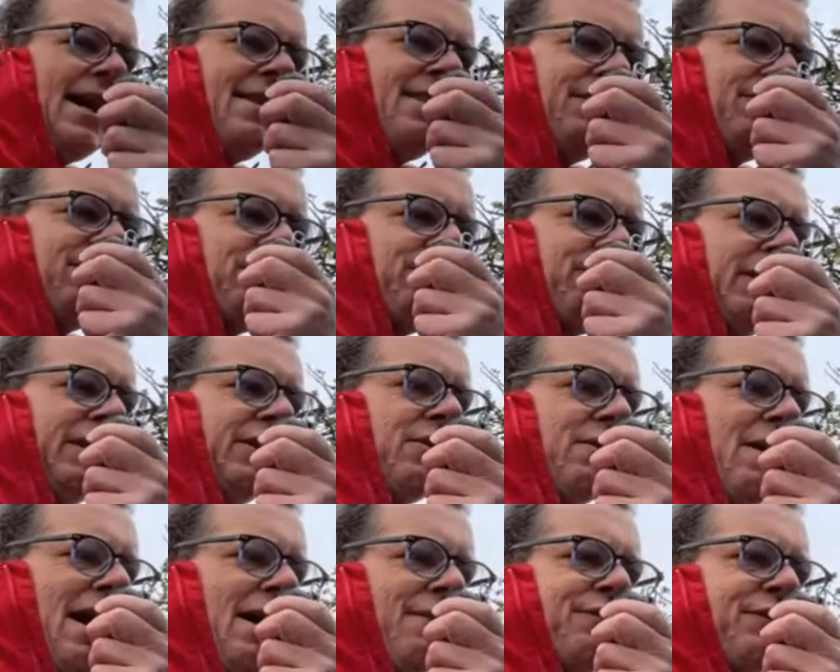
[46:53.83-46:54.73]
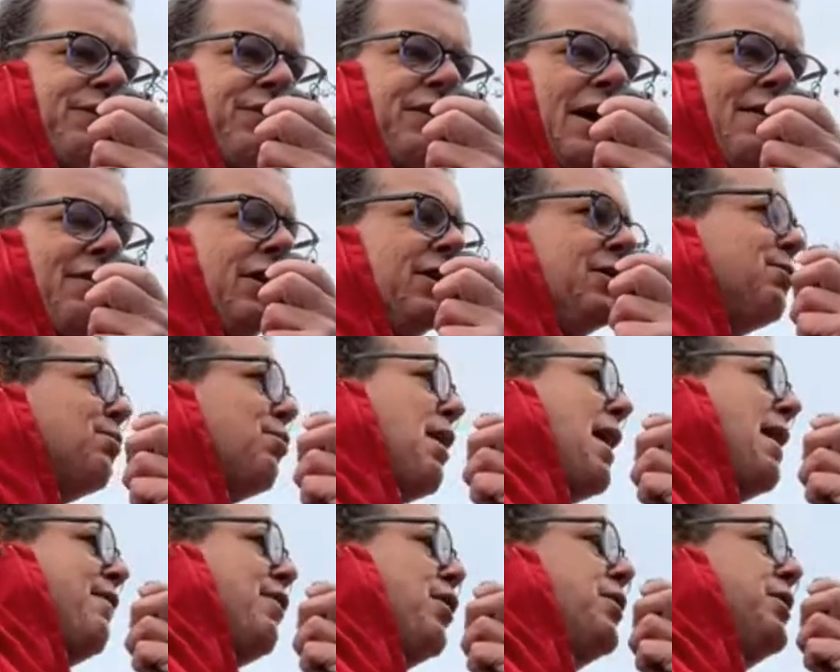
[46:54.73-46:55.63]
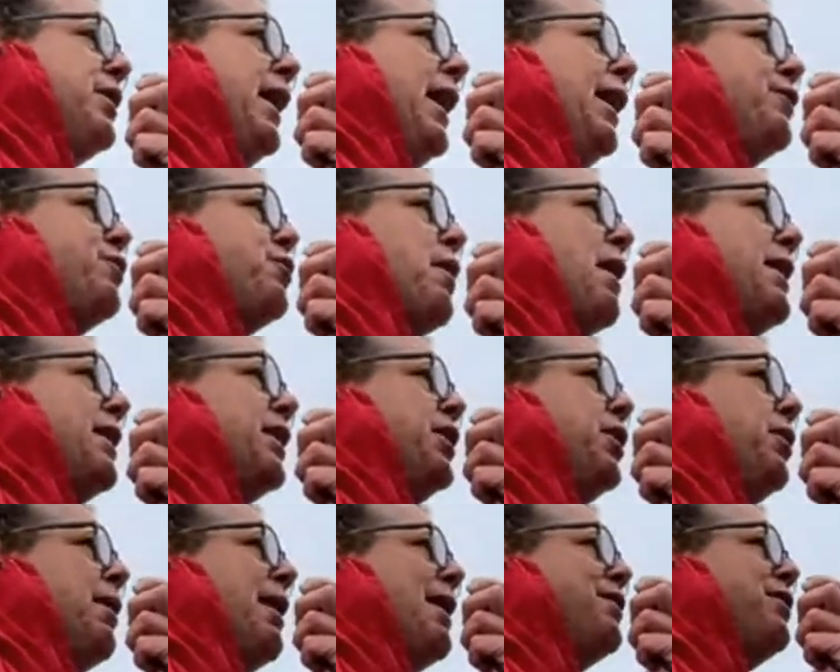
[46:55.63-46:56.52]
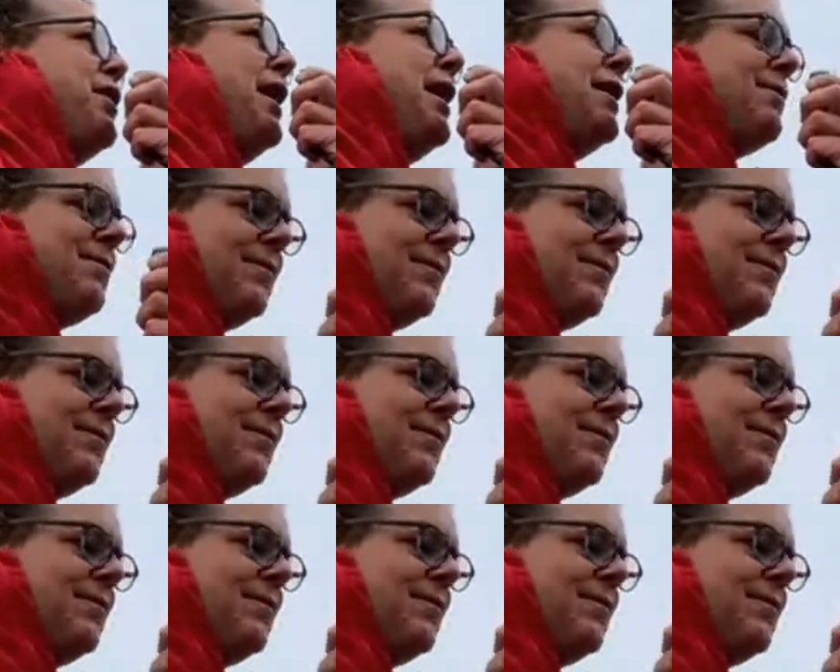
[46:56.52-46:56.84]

This is Victor Alpha 7, Bravo and the X-Ray, QRZ.